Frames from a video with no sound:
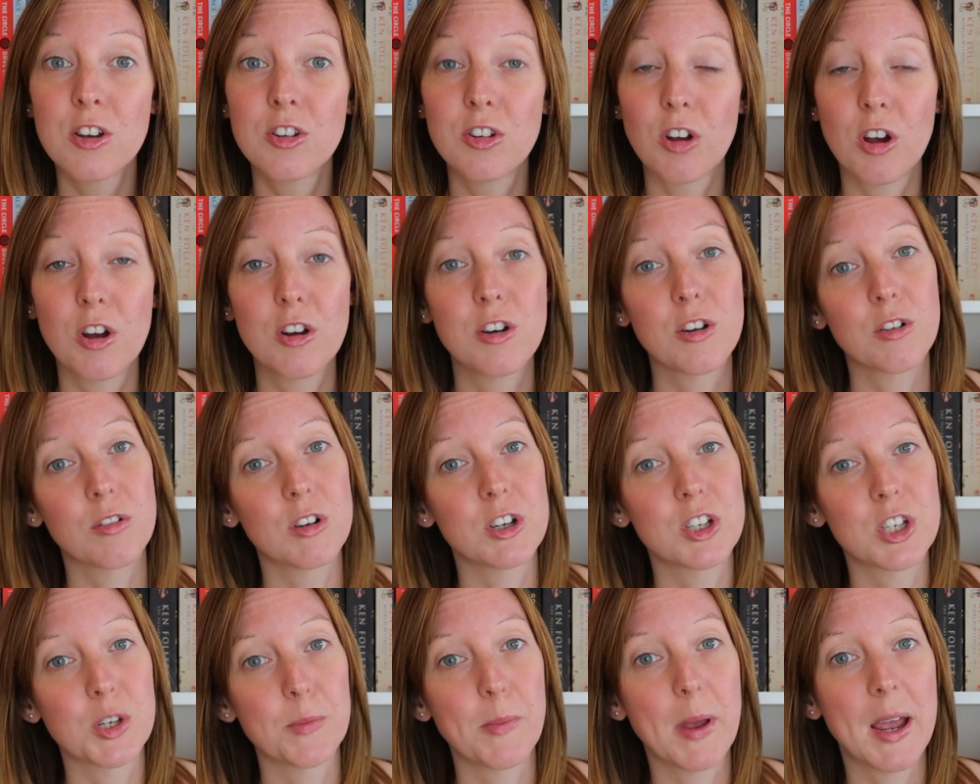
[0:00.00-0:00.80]
John
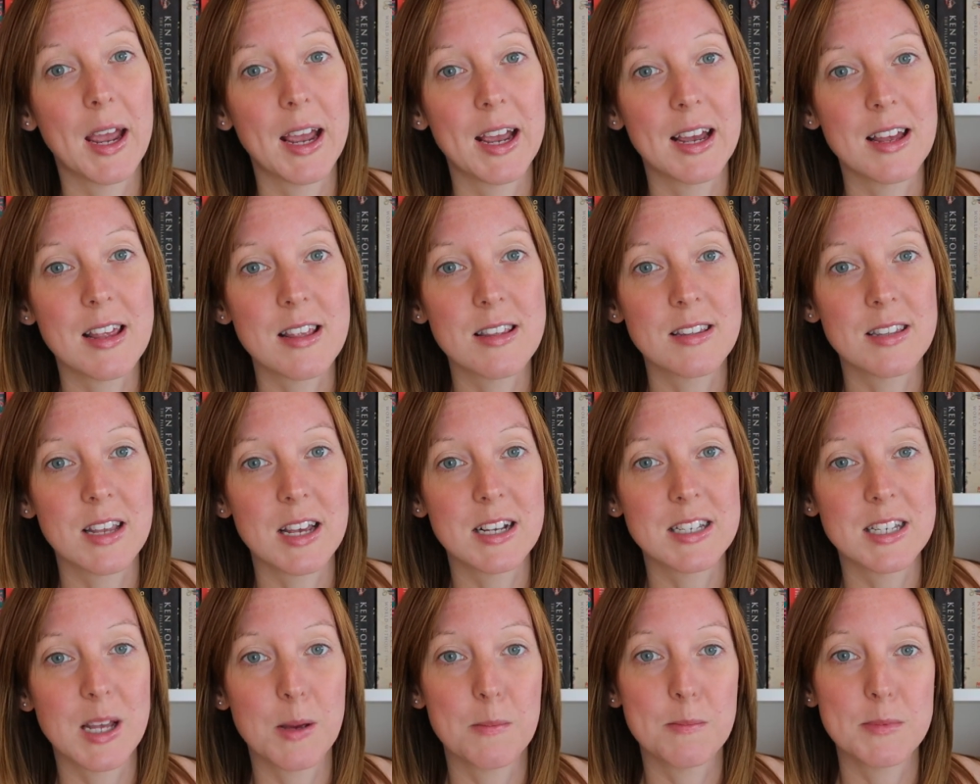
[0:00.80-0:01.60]
Grisham has
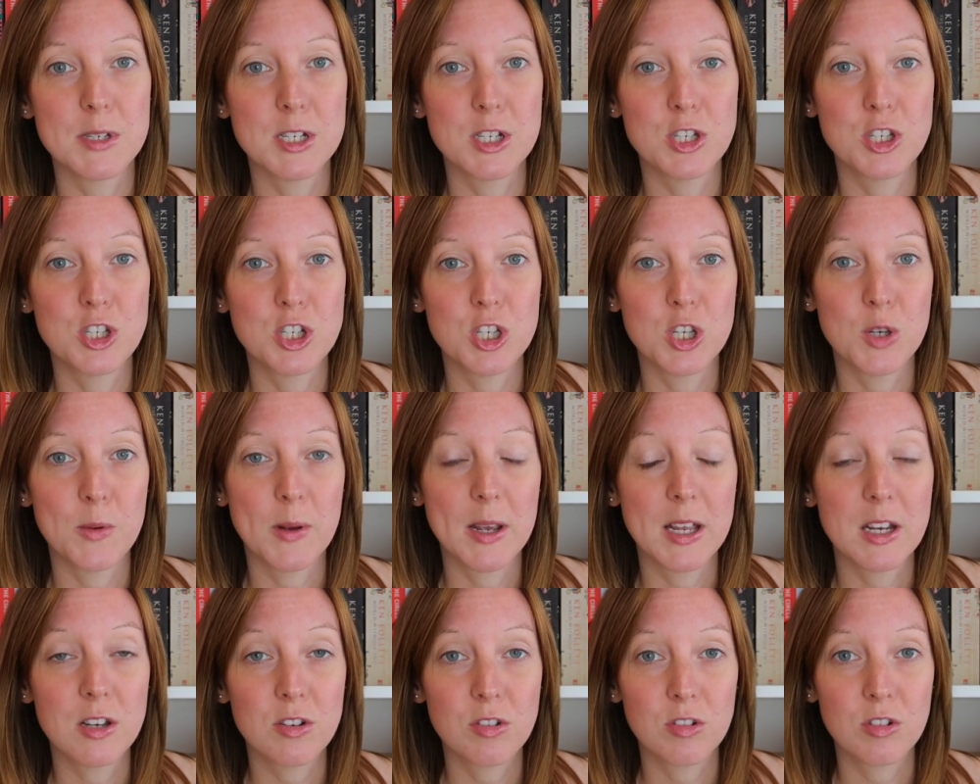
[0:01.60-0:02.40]
attempted
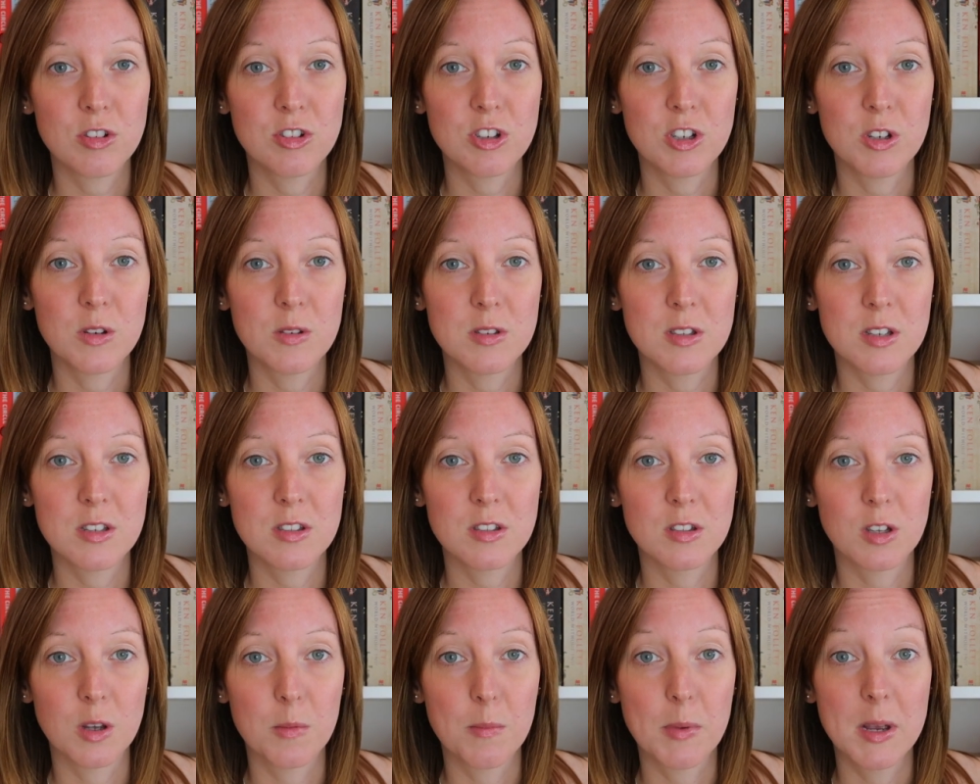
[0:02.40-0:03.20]
to introduce
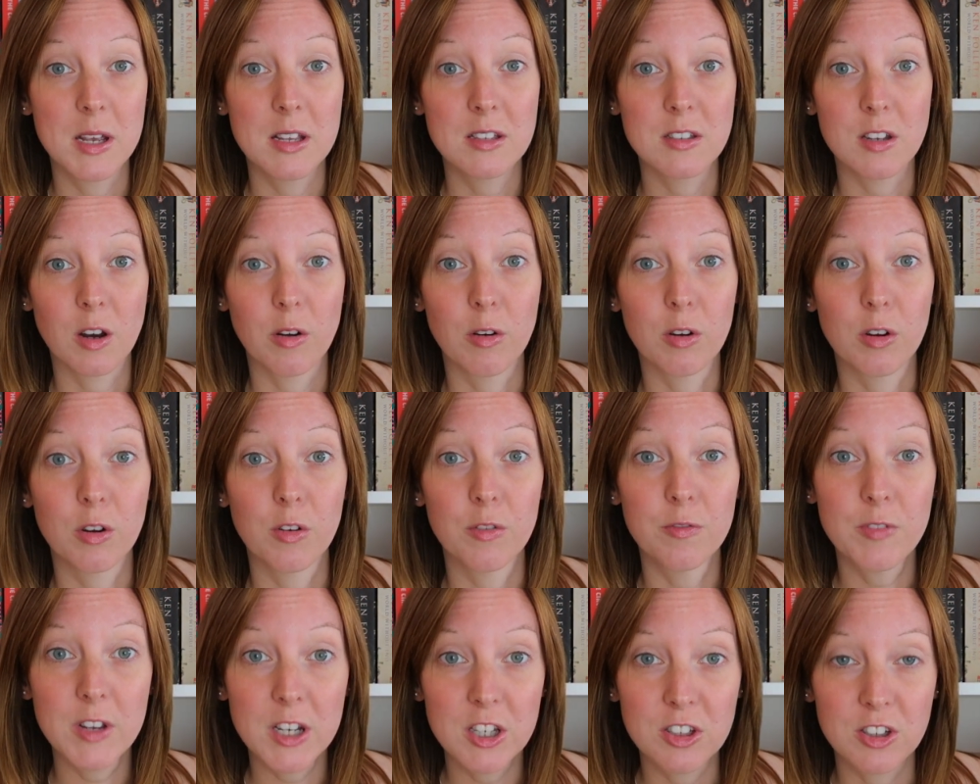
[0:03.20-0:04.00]
some
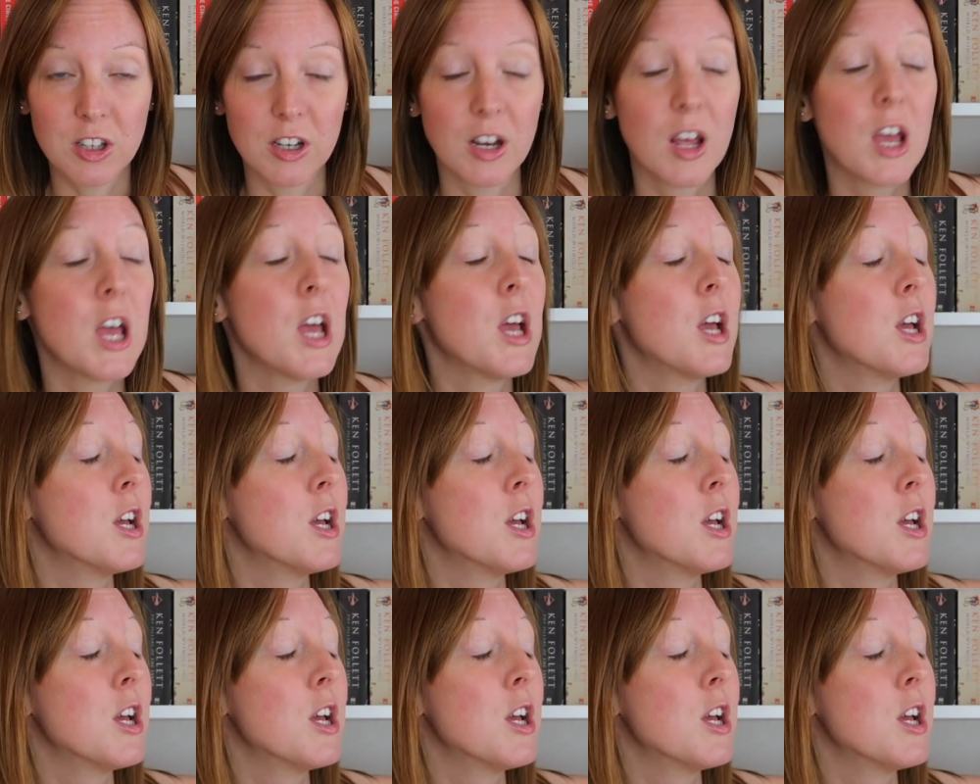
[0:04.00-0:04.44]
historical fiction.